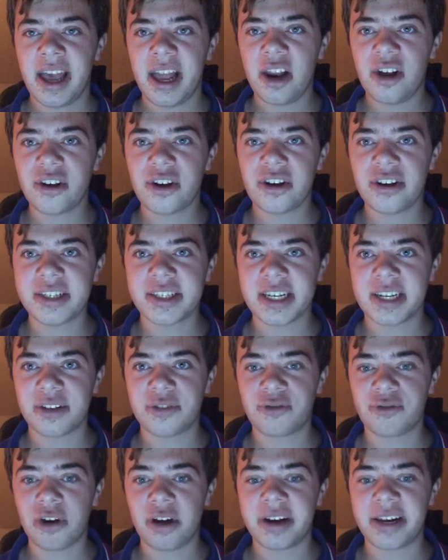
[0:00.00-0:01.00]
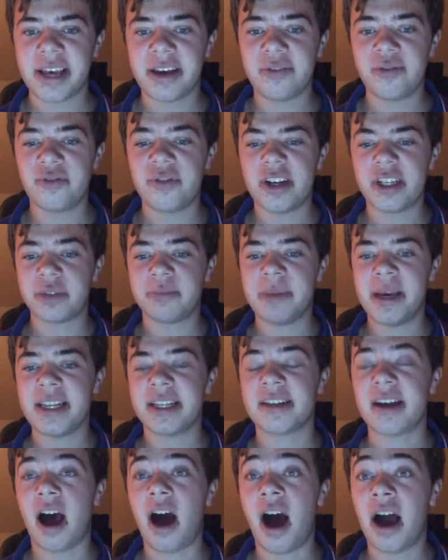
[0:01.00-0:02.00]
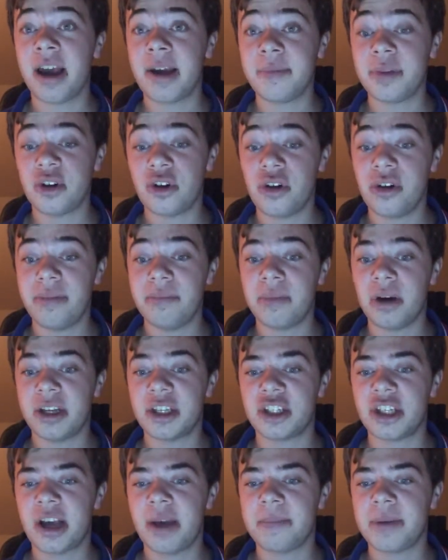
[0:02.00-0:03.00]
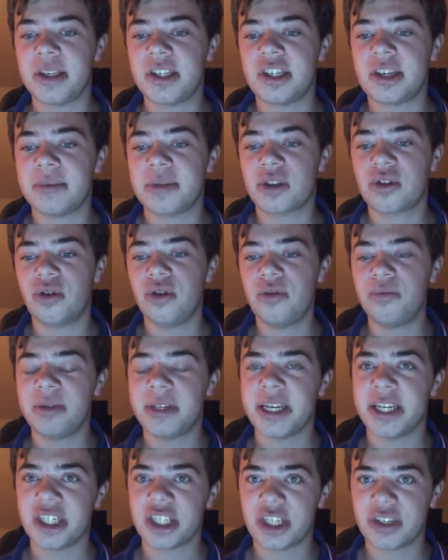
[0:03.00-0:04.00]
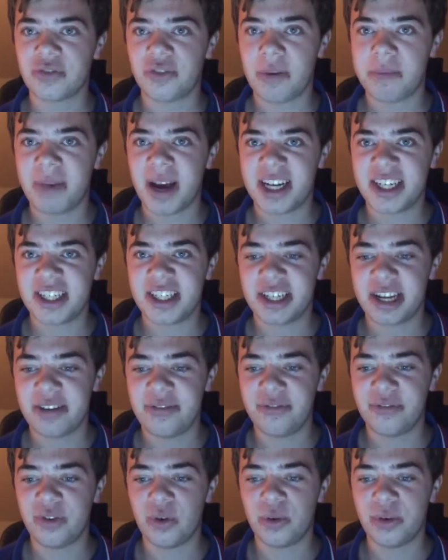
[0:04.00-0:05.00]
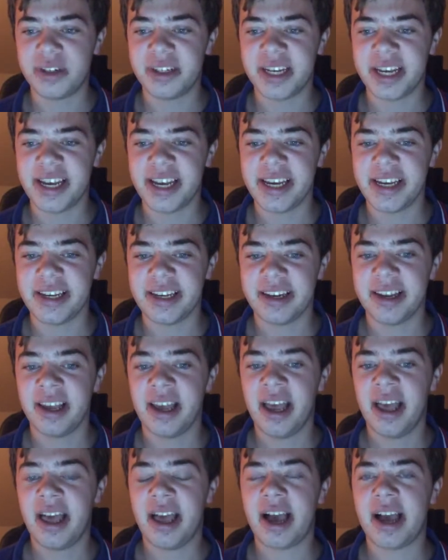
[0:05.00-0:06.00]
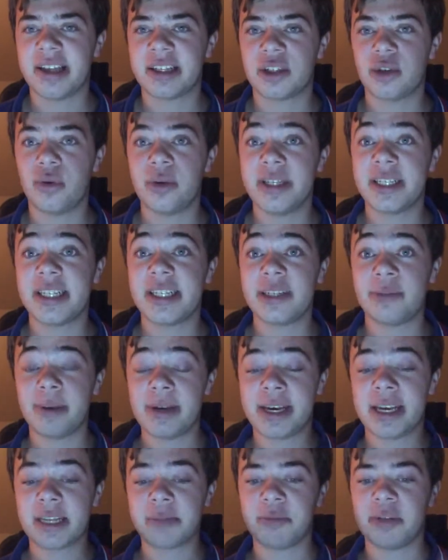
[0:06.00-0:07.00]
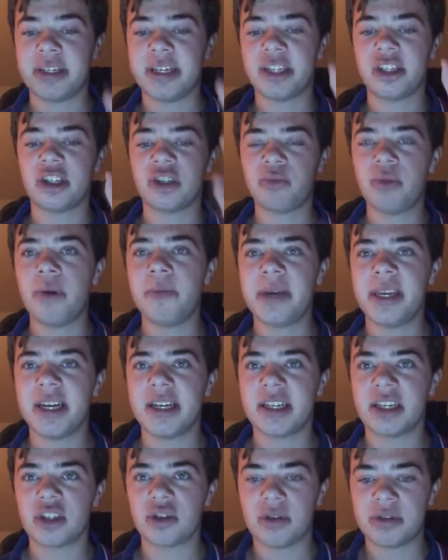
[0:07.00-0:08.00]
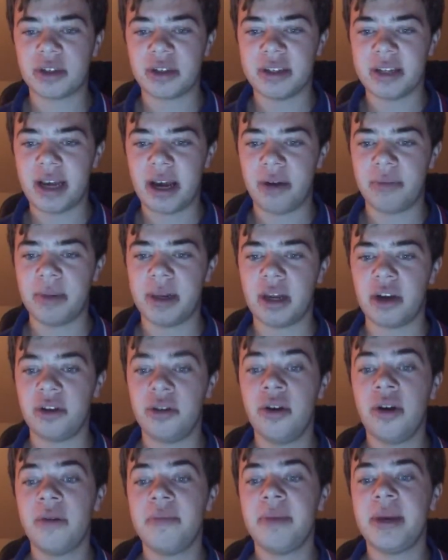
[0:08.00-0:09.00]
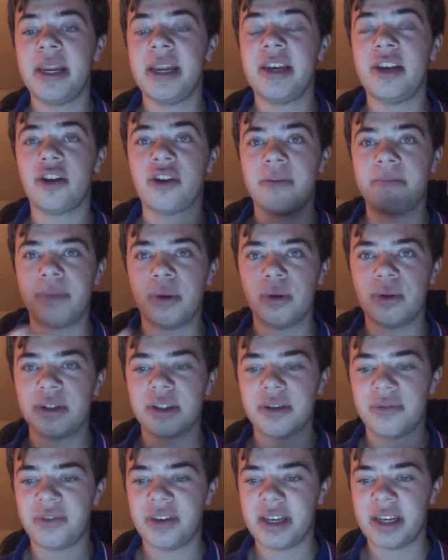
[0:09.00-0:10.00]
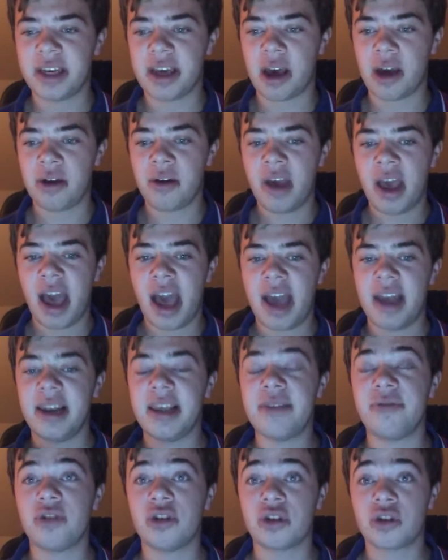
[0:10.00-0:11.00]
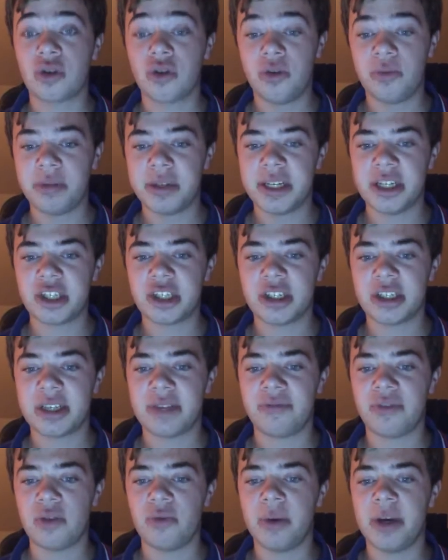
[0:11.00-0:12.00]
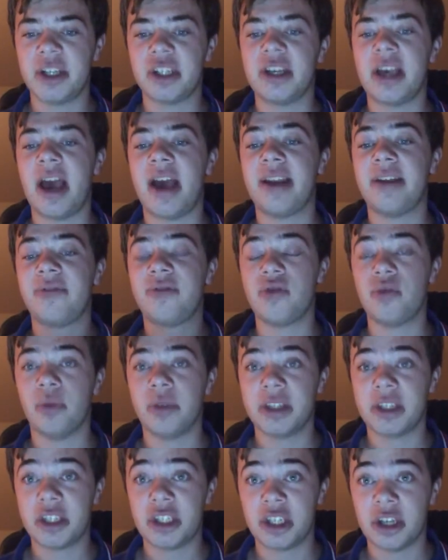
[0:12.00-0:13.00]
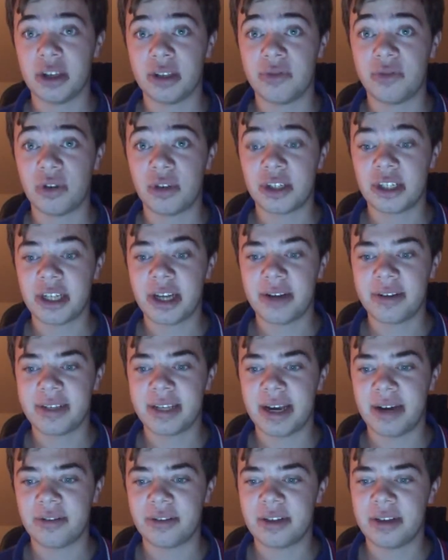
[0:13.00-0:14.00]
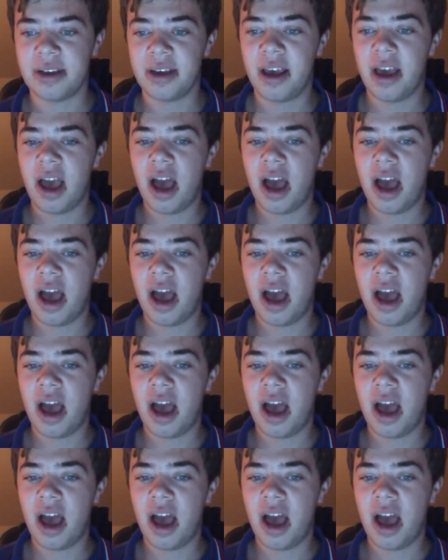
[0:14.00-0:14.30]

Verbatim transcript: Hello guys, it is Friday, which means I am doing my championship score predictions for match day fourteen. As always, this weekend's predictions will be in the description down below, meaning you can pause the video and leave your score predictions if you wish and if you want a chance for a shout out.